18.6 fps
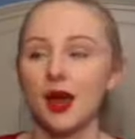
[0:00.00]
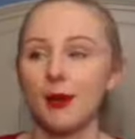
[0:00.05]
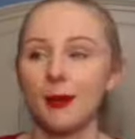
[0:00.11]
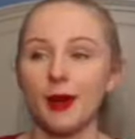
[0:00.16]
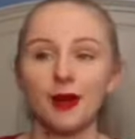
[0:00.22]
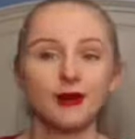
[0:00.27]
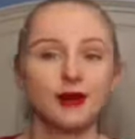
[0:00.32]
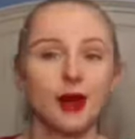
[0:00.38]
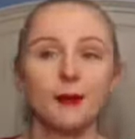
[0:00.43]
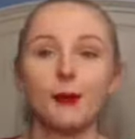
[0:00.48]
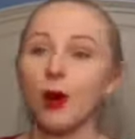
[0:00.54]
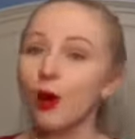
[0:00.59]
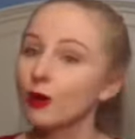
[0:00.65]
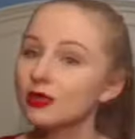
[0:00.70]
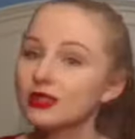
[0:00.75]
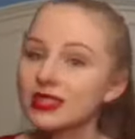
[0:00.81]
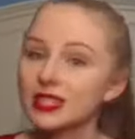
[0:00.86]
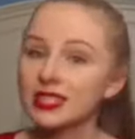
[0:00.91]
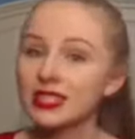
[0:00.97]
about not
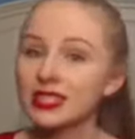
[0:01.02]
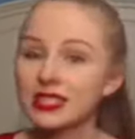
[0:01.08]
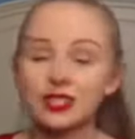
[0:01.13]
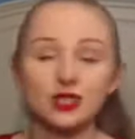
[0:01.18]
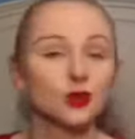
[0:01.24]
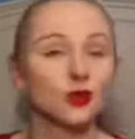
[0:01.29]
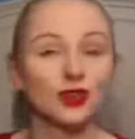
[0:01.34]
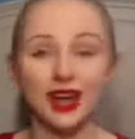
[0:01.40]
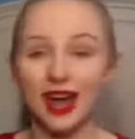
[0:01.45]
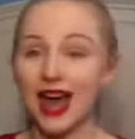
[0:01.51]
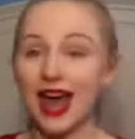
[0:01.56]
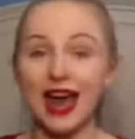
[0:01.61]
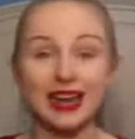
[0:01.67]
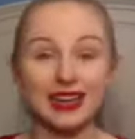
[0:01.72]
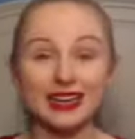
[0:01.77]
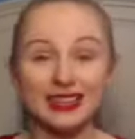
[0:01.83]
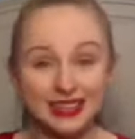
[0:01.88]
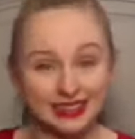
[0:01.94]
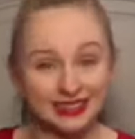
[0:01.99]
posting this or not
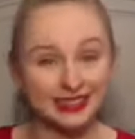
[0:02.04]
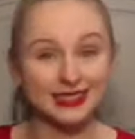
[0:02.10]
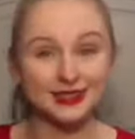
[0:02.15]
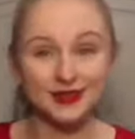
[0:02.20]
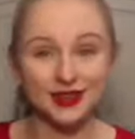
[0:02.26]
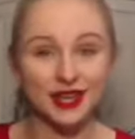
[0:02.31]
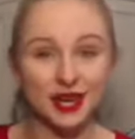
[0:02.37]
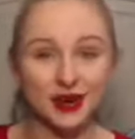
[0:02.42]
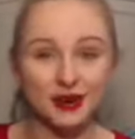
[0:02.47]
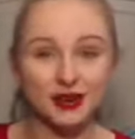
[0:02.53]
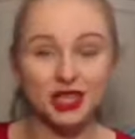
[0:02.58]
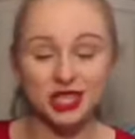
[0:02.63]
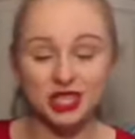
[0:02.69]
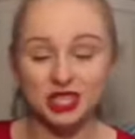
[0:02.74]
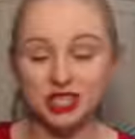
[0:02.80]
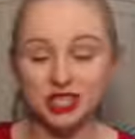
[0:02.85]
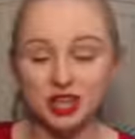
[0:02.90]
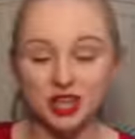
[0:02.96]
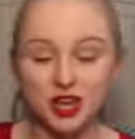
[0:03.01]
editing this video
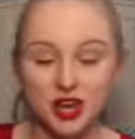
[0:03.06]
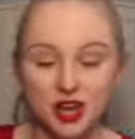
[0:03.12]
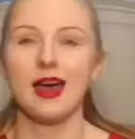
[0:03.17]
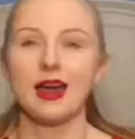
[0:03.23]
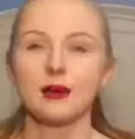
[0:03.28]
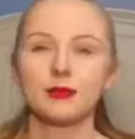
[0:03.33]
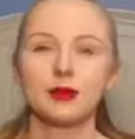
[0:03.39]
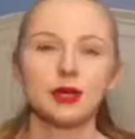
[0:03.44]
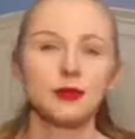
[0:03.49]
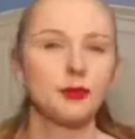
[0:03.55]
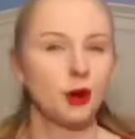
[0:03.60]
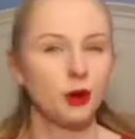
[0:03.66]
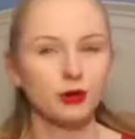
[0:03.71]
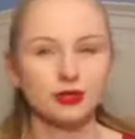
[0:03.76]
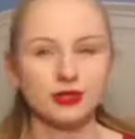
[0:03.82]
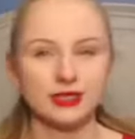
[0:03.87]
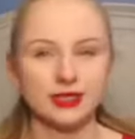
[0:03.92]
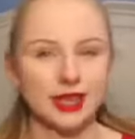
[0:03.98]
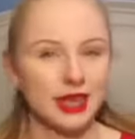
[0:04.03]
this year and I'm gonna
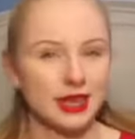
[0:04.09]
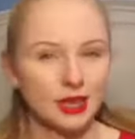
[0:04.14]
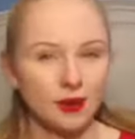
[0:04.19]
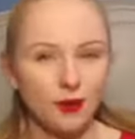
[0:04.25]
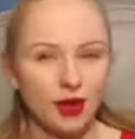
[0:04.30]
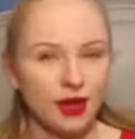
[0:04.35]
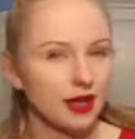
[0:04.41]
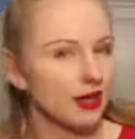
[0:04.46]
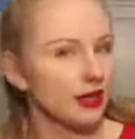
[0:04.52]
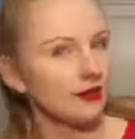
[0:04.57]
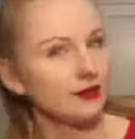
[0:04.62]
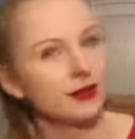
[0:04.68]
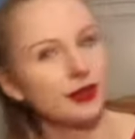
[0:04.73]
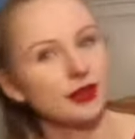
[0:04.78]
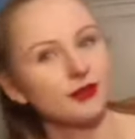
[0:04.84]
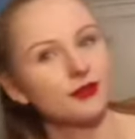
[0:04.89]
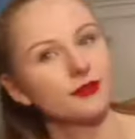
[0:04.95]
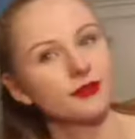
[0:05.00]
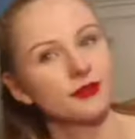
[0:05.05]
post it anyway even
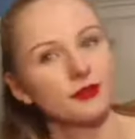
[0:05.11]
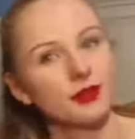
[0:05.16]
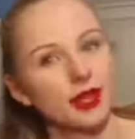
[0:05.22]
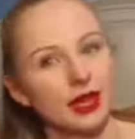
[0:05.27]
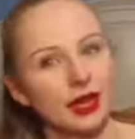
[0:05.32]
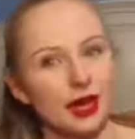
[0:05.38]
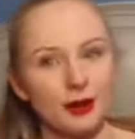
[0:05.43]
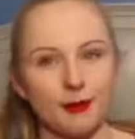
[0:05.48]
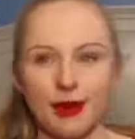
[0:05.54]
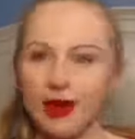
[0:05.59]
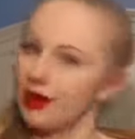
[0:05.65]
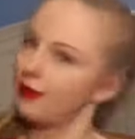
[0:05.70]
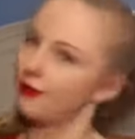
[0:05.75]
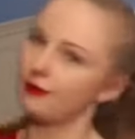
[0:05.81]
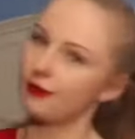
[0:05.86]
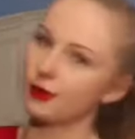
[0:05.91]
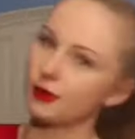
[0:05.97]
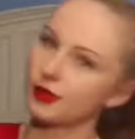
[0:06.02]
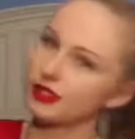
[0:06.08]
if I'm out of
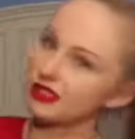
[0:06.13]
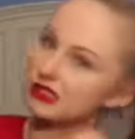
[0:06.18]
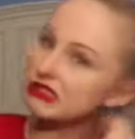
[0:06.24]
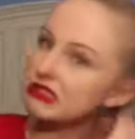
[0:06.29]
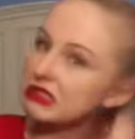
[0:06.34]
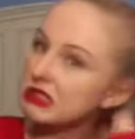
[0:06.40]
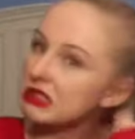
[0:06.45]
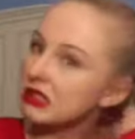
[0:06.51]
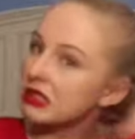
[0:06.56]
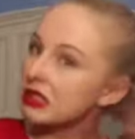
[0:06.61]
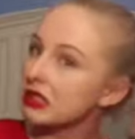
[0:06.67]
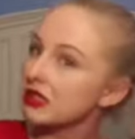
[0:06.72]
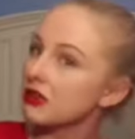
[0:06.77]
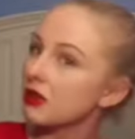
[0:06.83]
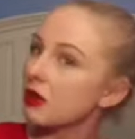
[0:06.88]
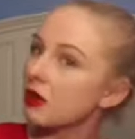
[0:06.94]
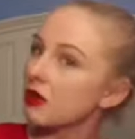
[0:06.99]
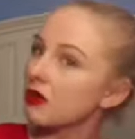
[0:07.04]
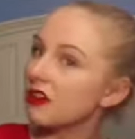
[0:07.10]
focus
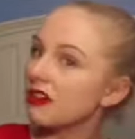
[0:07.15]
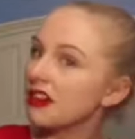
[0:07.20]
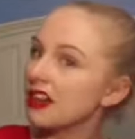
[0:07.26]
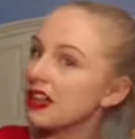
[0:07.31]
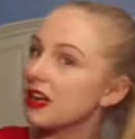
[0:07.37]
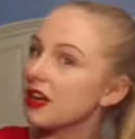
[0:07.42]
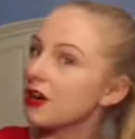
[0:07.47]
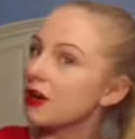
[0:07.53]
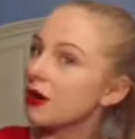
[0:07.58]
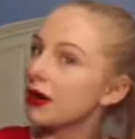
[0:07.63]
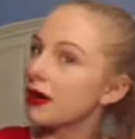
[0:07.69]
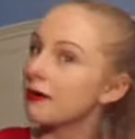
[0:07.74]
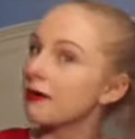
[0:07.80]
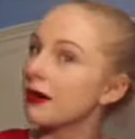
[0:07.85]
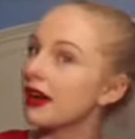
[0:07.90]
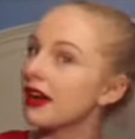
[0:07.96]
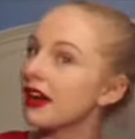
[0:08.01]
the whole video and my